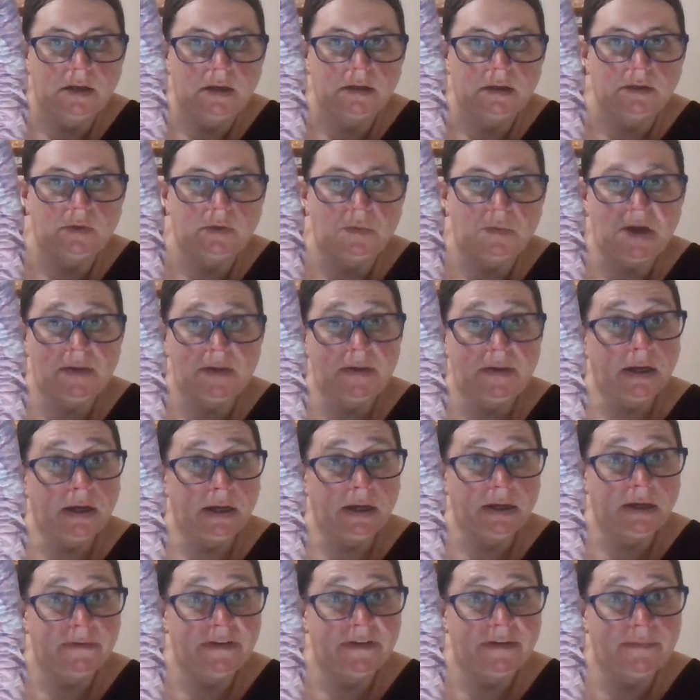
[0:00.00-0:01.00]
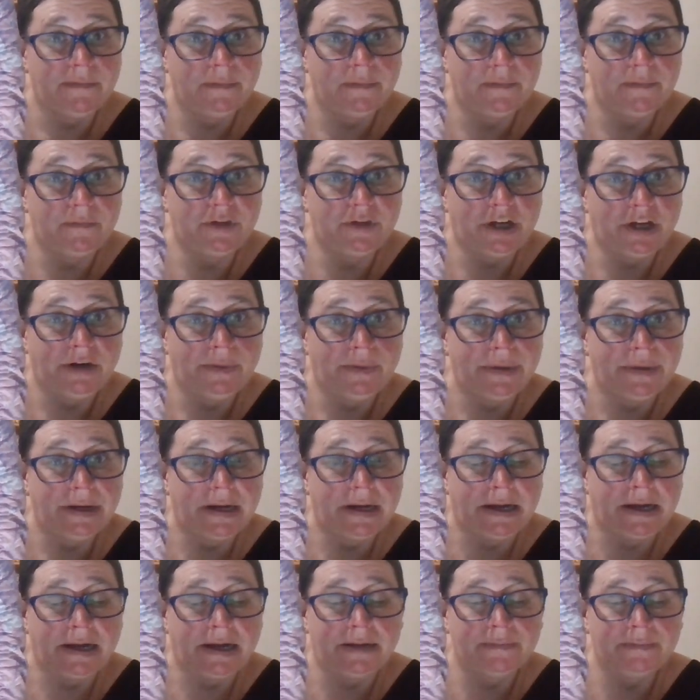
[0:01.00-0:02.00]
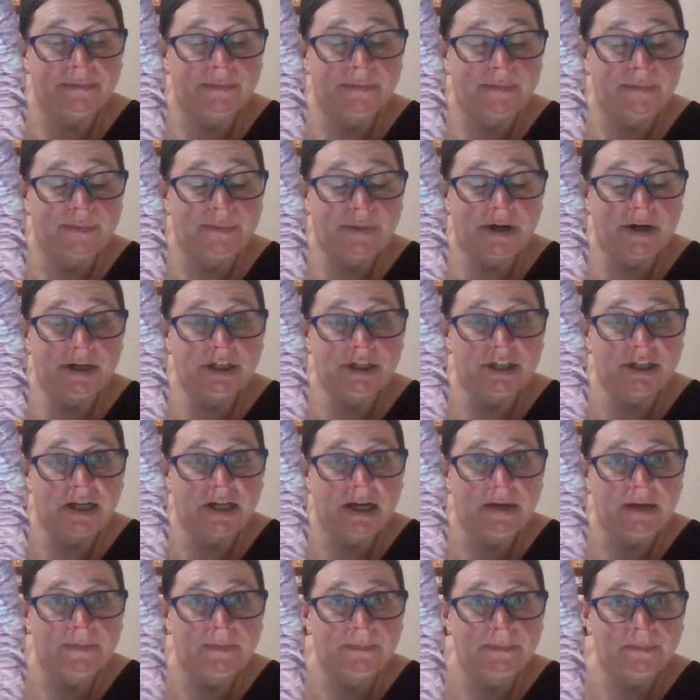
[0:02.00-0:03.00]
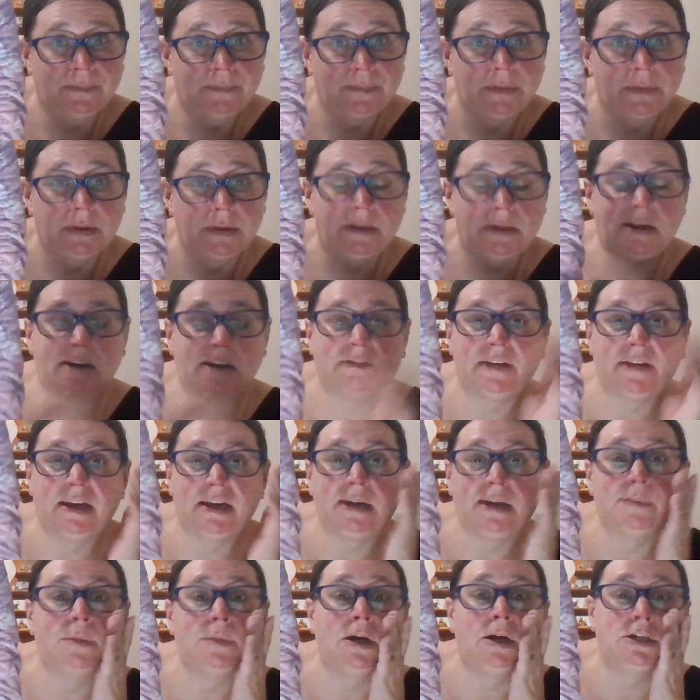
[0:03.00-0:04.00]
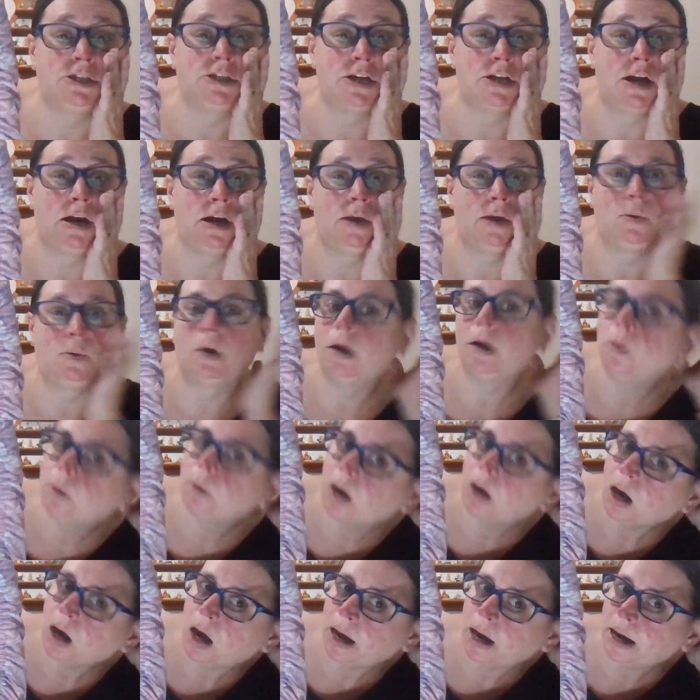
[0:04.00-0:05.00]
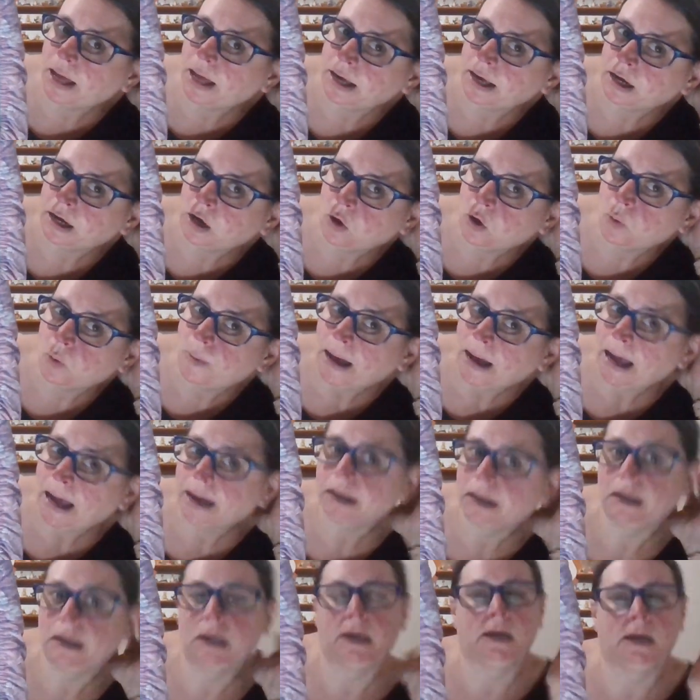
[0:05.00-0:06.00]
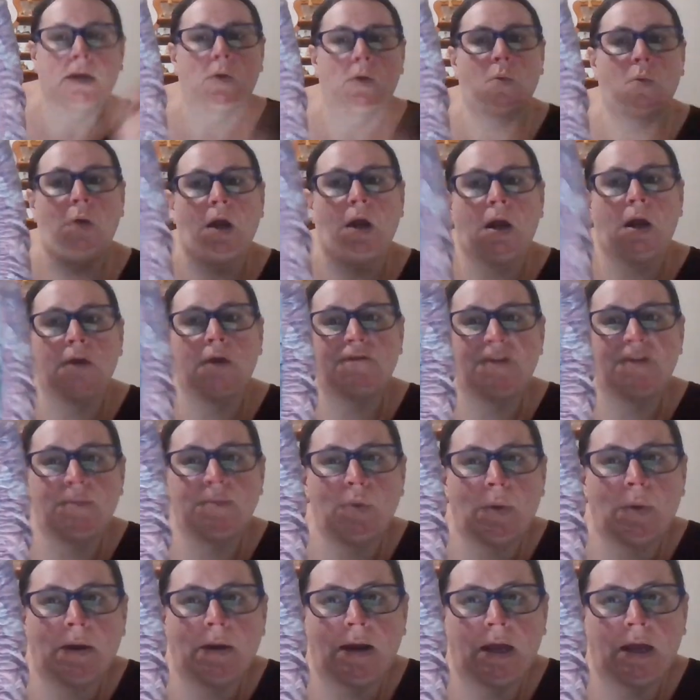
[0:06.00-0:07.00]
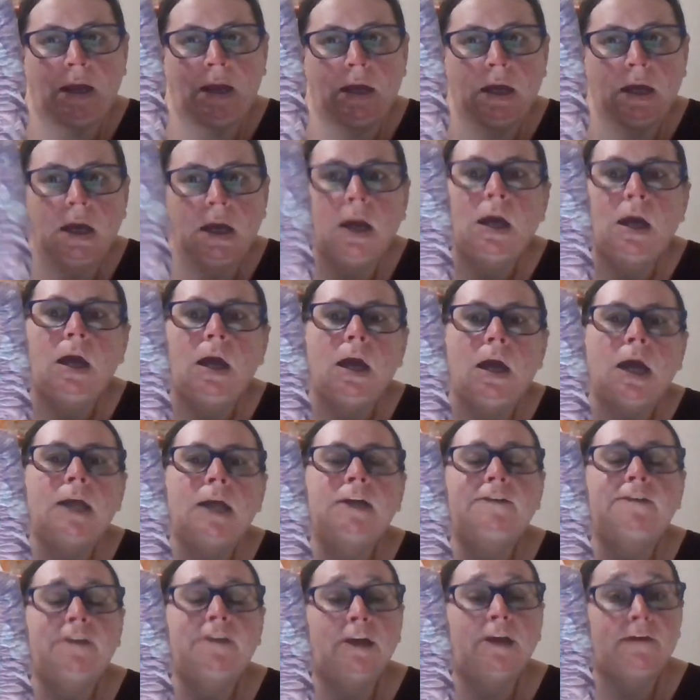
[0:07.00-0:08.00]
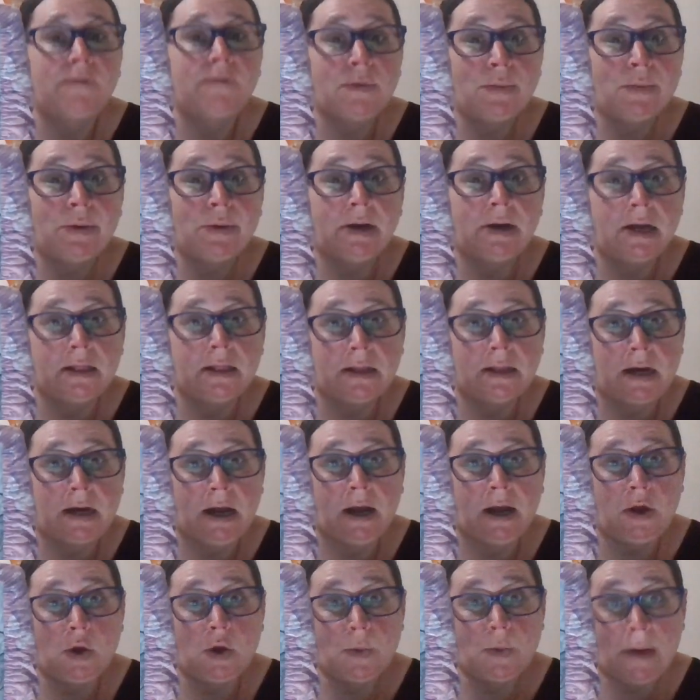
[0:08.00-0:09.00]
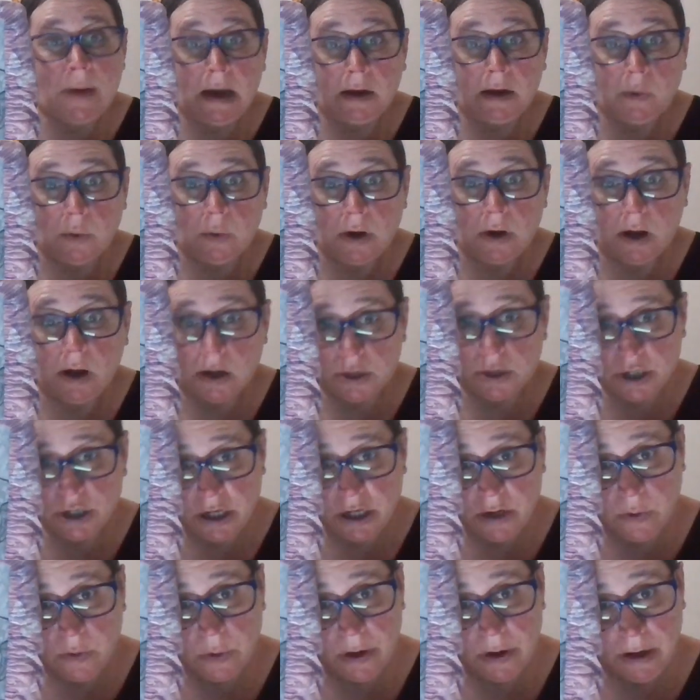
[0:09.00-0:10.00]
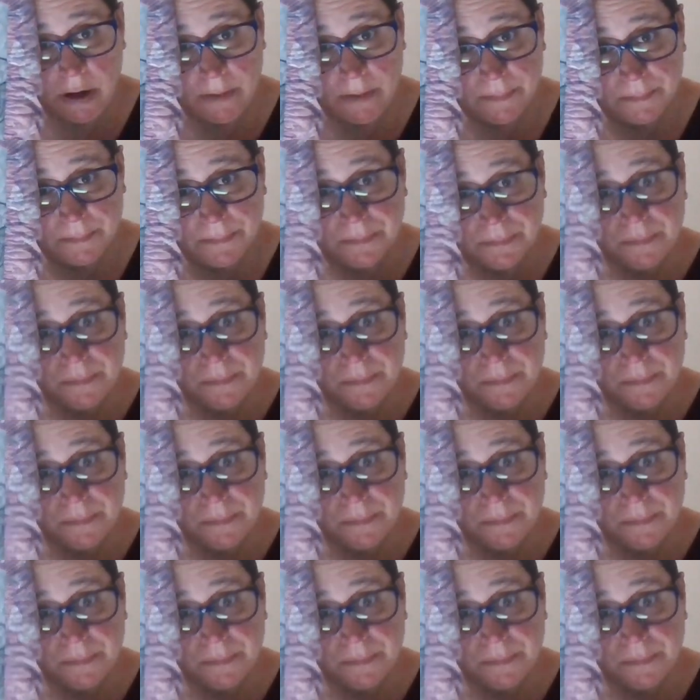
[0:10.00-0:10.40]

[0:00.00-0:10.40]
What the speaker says: So maybe I'll get March done. Then if I get March done, I want to work on it, I can go back and work on February. And if I get February done, then I can go back and work on January.